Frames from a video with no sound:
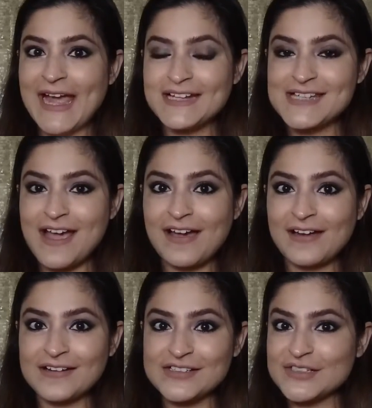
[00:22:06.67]
that,
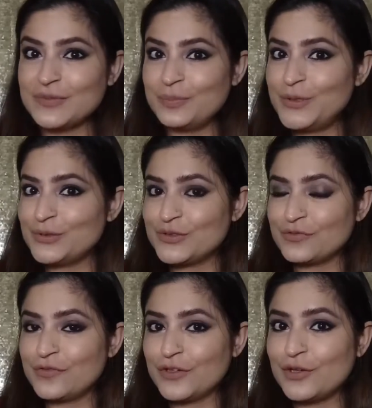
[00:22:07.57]
our
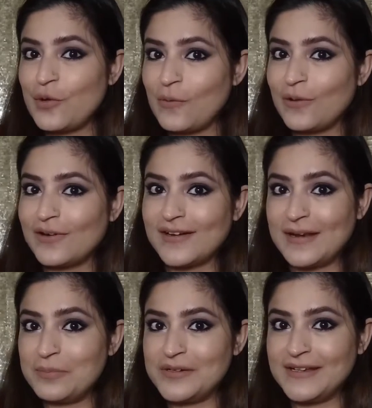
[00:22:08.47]
beautiful kohl
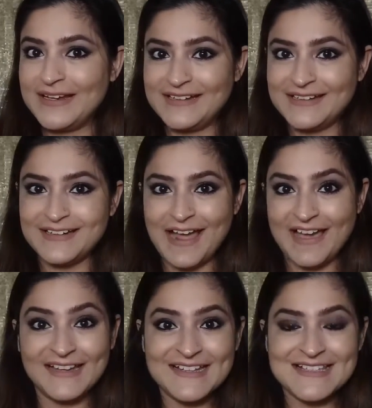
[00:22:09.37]
rimmed Indian
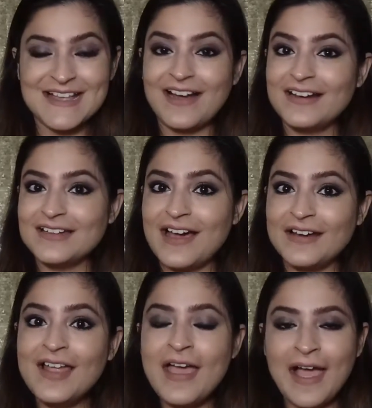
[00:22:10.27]
eyes are
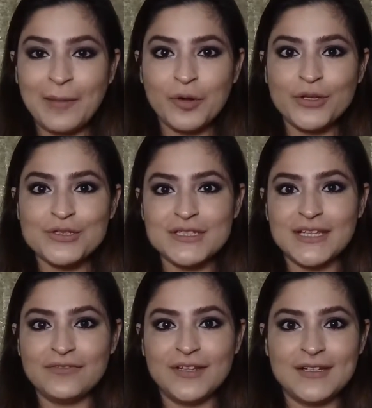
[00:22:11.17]
done. I'm going to
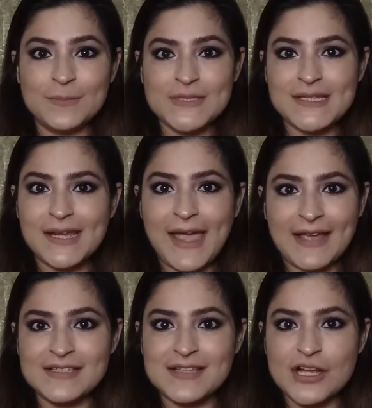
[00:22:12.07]
leave the lipstick
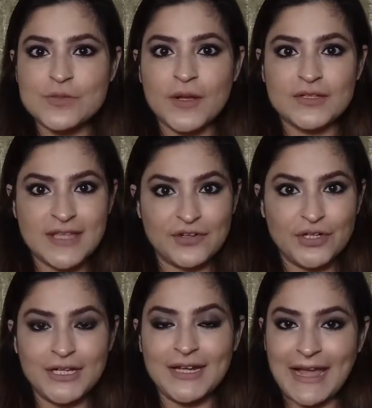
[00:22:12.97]
as such because I
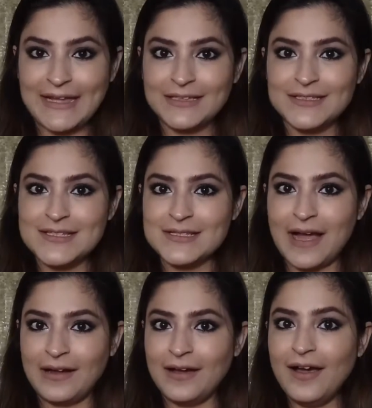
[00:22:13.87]
really like this
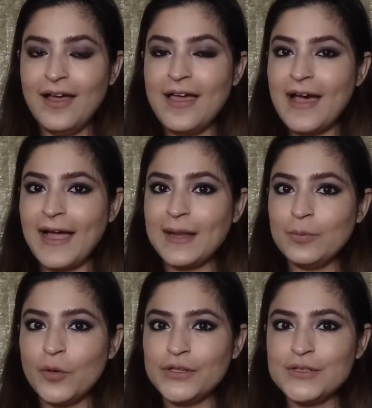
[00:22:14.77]
color. I
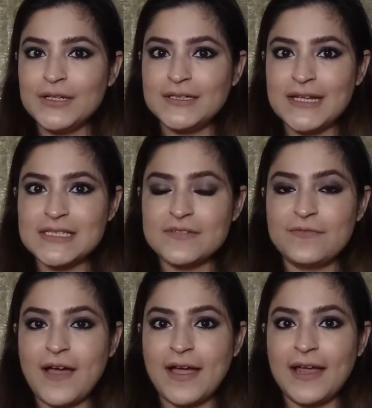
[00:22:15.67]
am going to
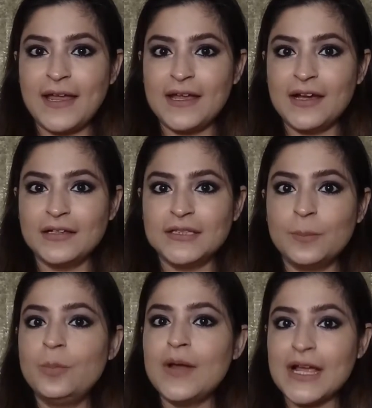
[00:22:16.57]
intensify
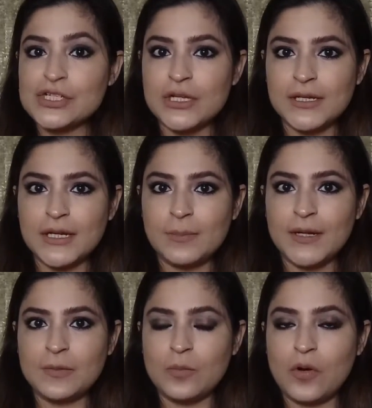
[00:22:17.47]
the blush a little
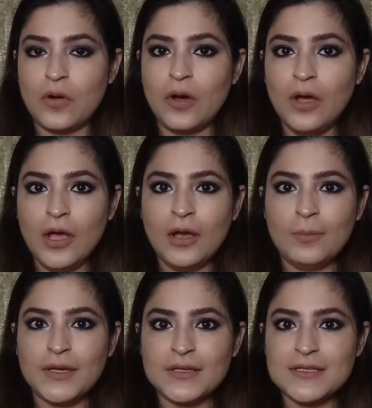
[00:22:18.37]
bit more
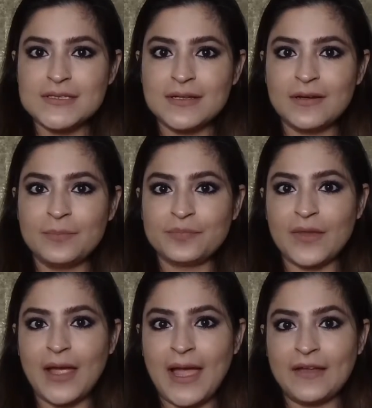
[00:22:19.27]
because
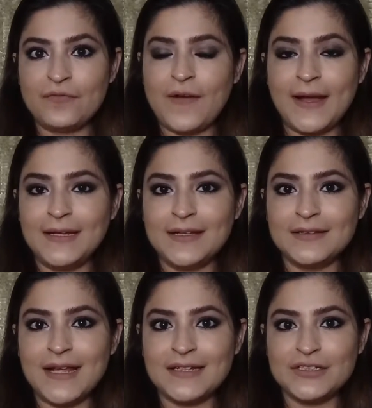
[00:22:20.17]
I find
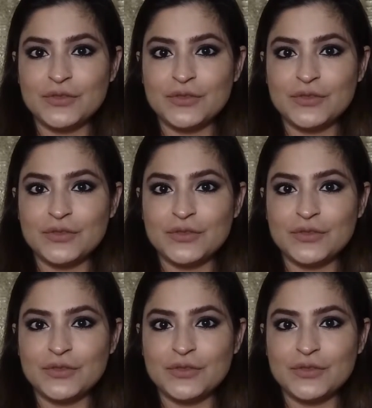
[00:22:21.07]
that